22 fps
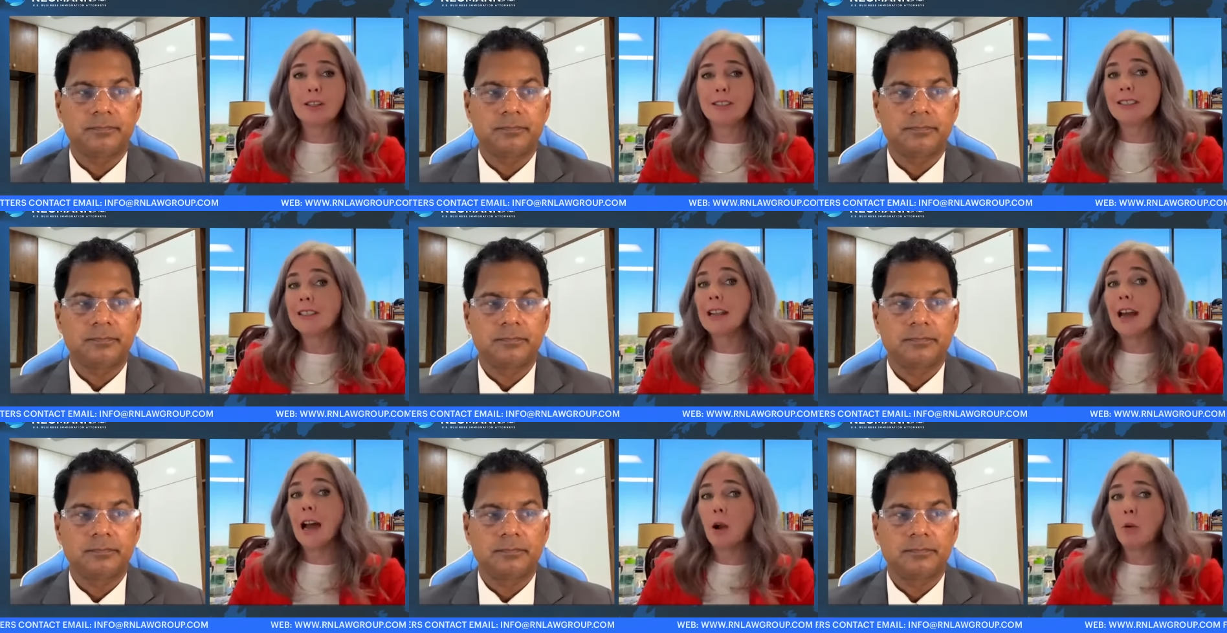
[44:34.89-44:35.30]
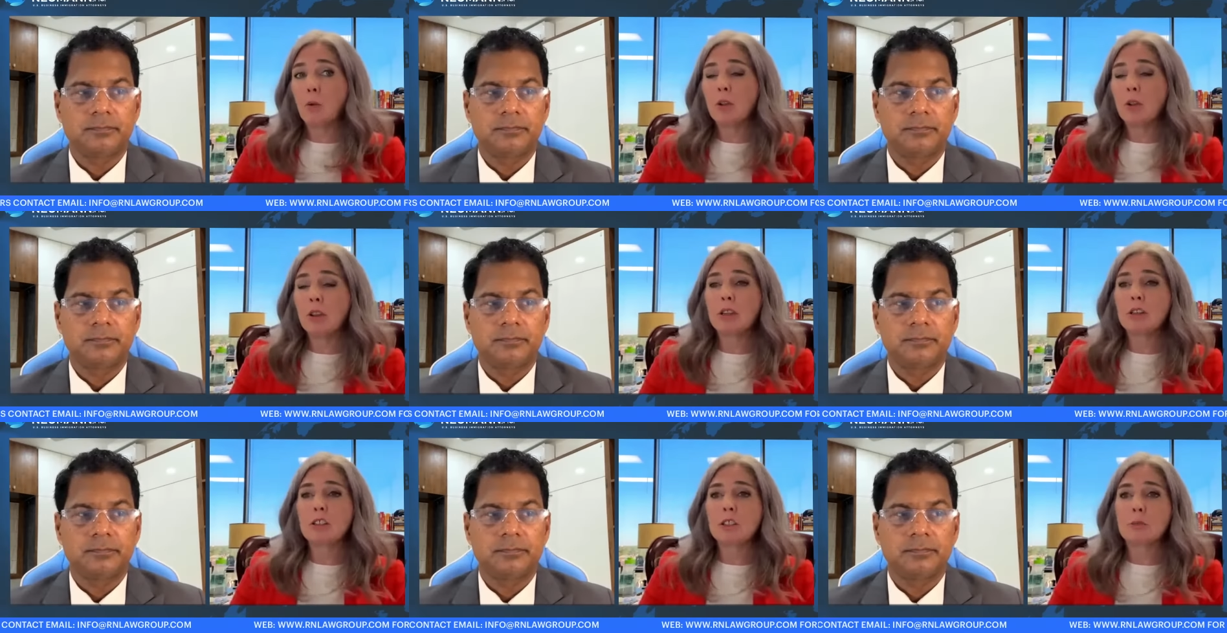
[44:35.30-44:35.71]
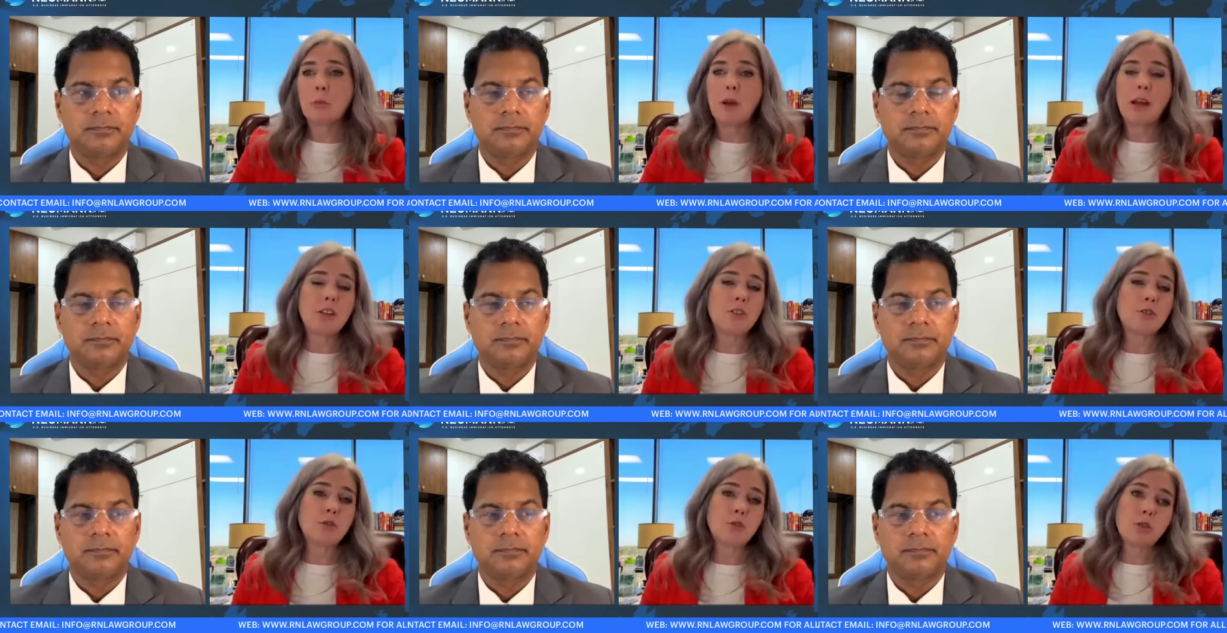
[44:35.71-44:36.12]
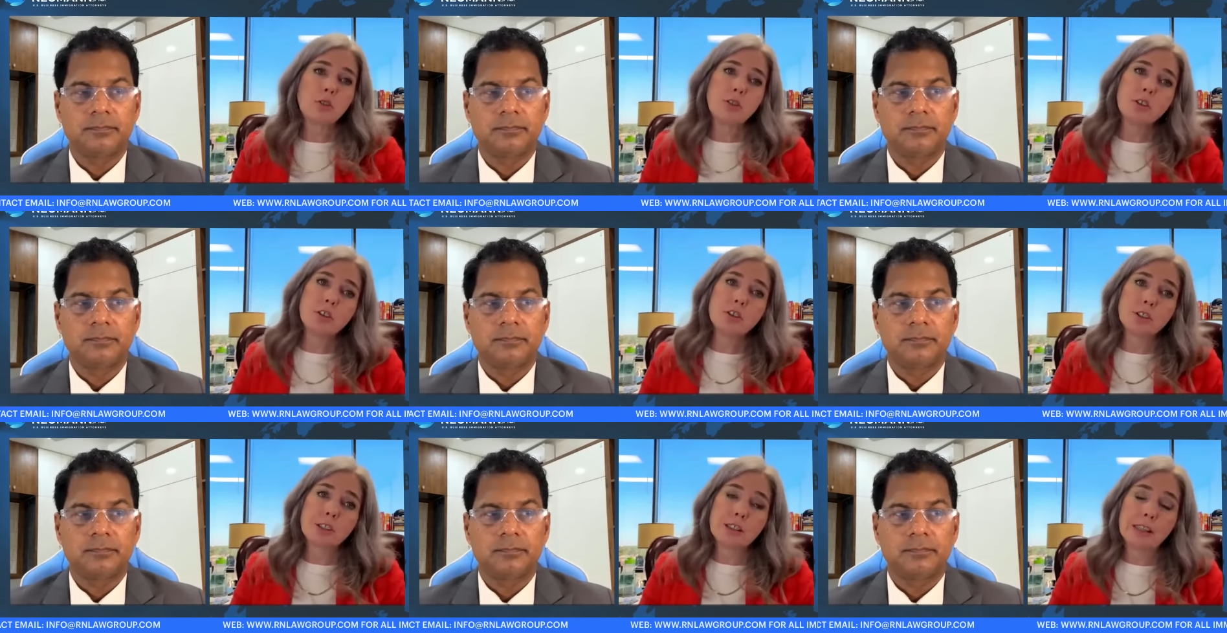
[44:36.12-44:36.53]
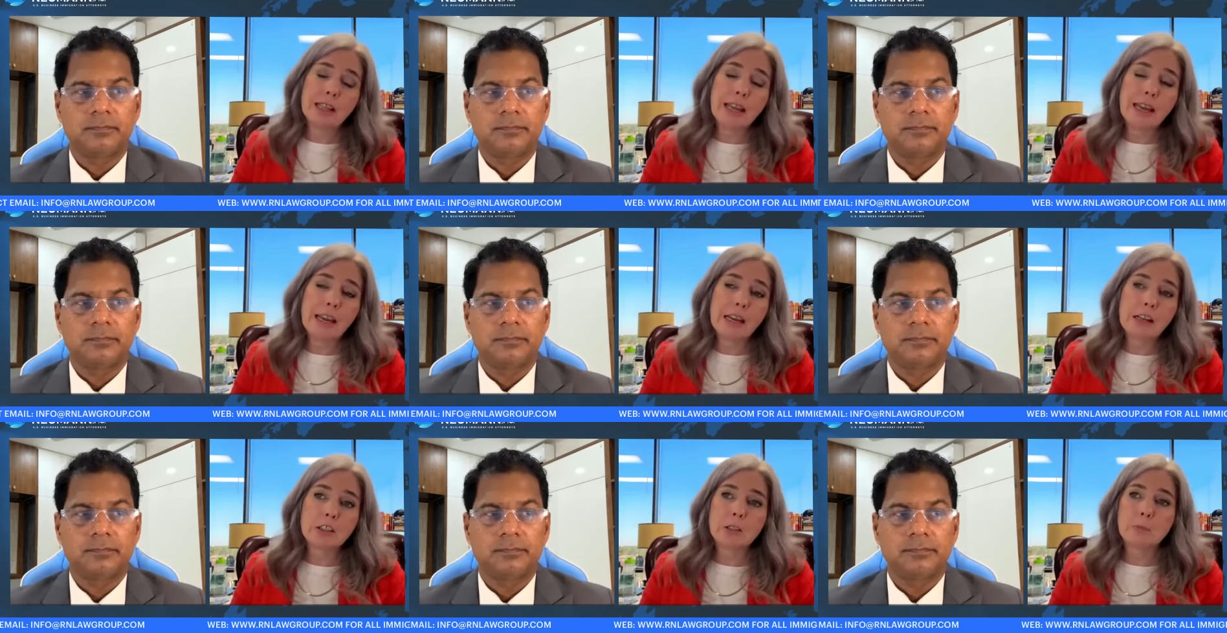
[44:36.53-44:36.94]
Speaker 1: is not willing to sponsor, or they're
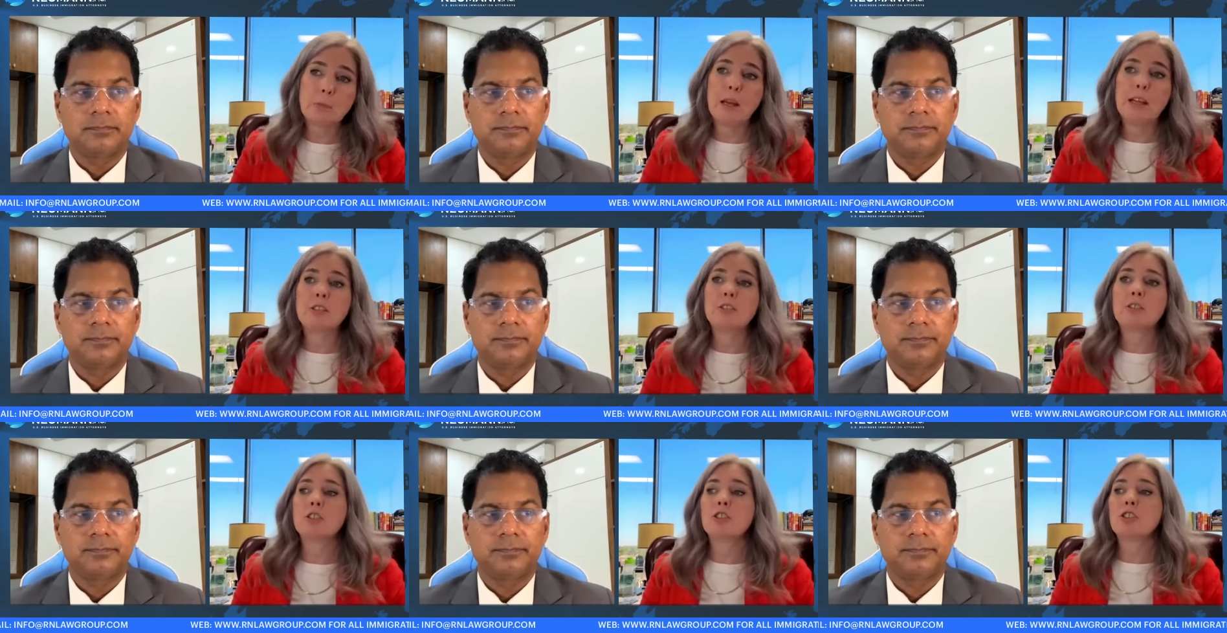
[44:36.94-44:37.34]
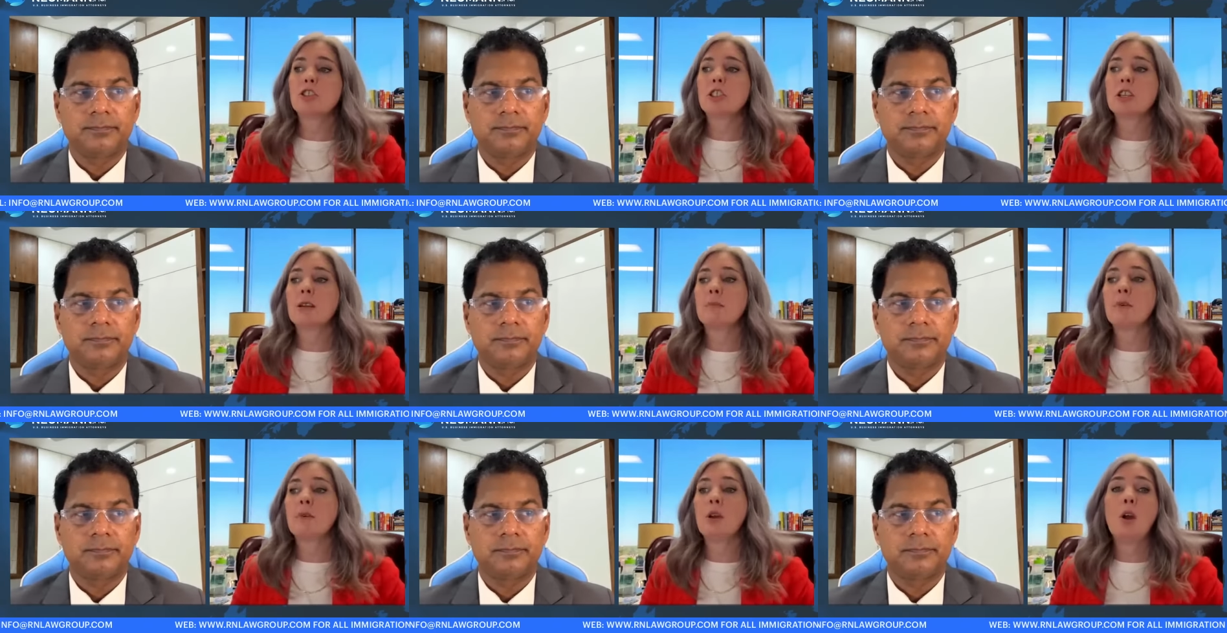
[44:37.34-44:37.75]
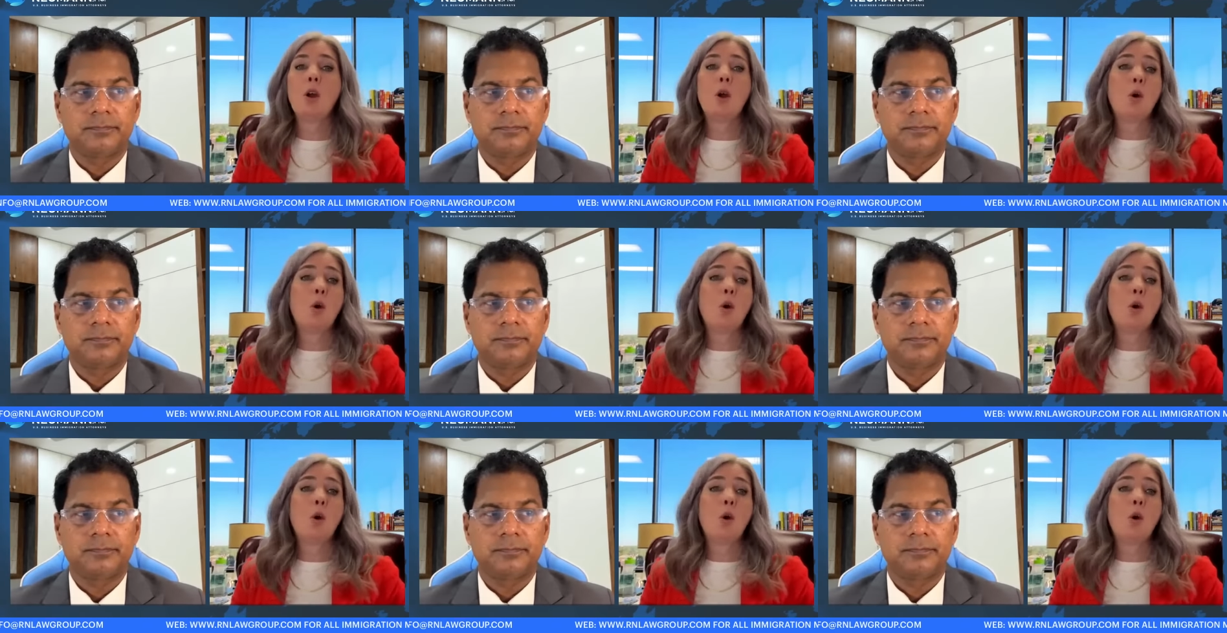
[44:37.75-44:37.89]
delaying sponsorship,